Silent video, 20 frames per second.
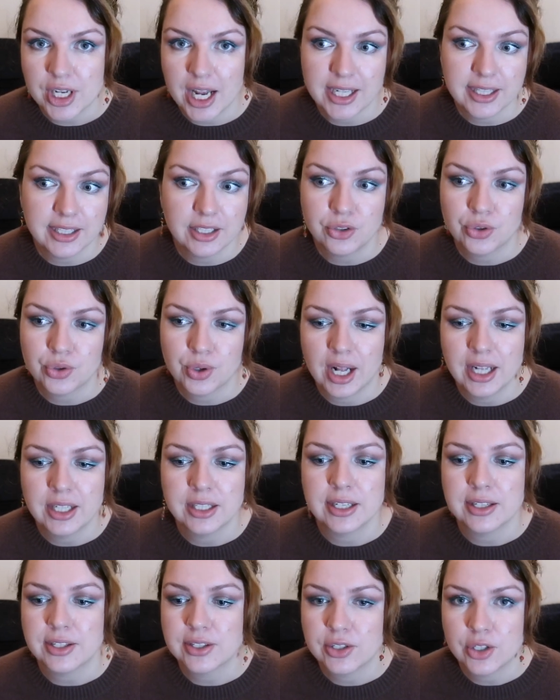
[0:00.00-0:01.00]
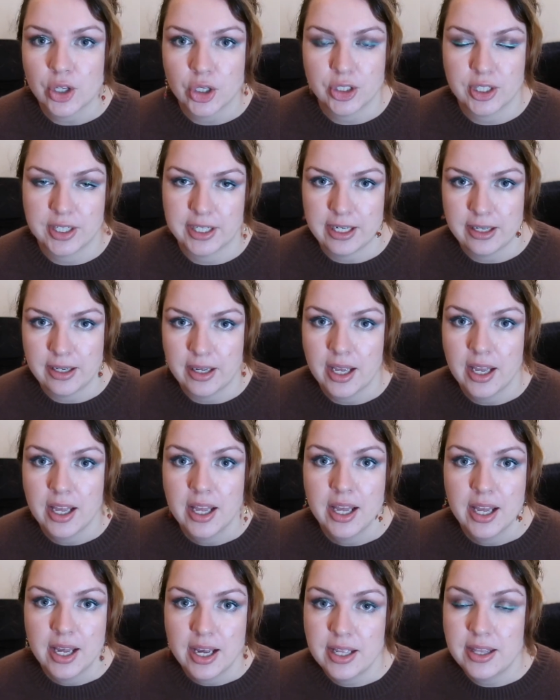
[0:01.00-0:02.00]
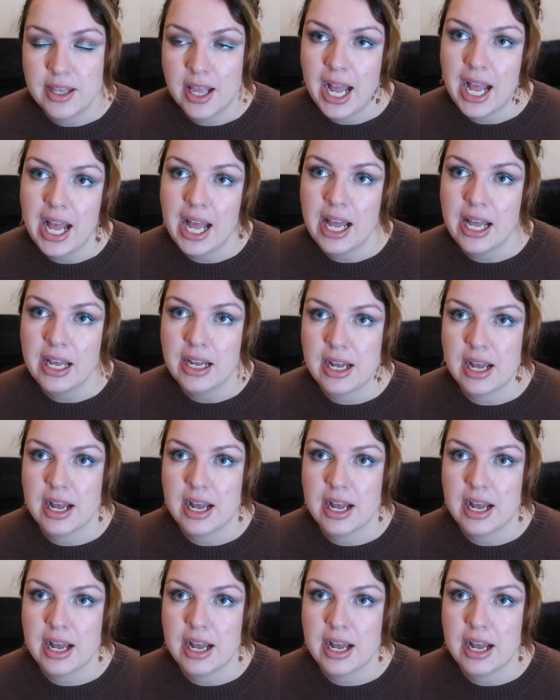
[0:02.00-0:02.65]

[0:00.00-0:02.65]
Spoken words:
and the trend is certainly there.